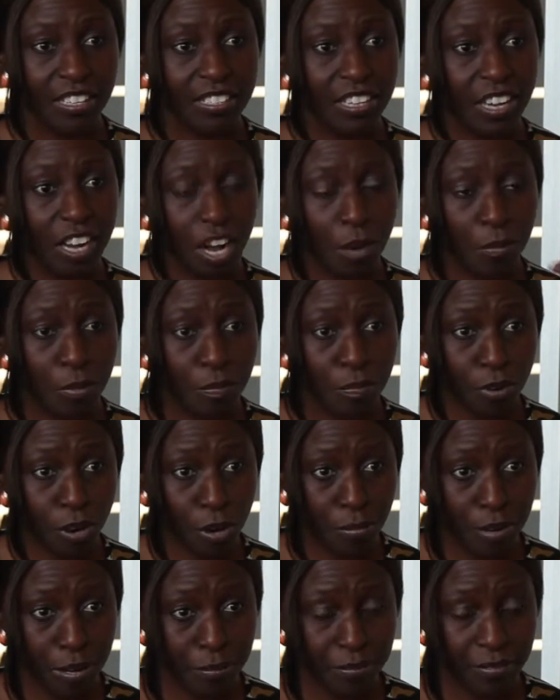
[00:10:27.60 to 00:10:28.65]
It's a common
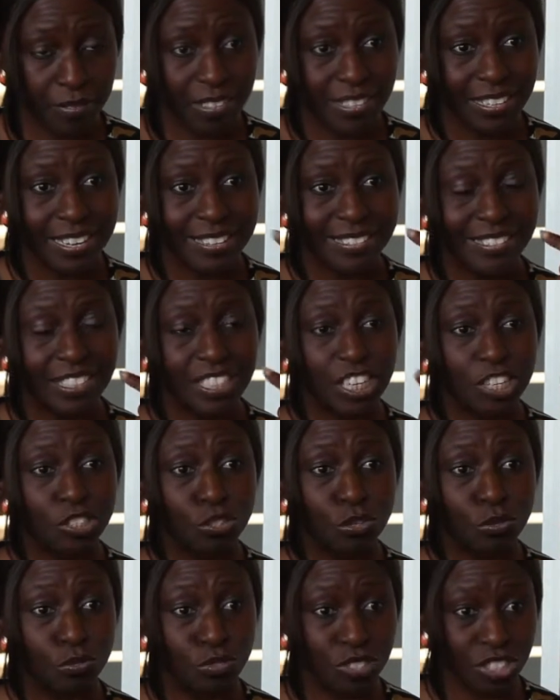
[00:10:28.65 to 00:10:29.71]
problem. Let's share
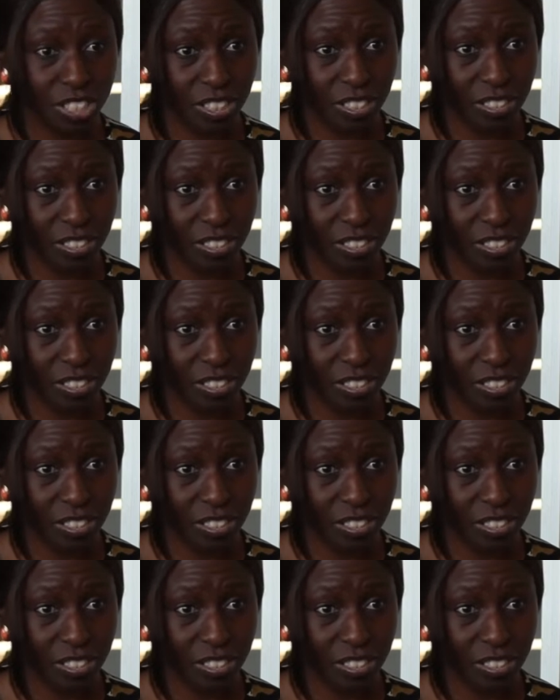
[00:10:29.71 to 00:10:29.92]
solution.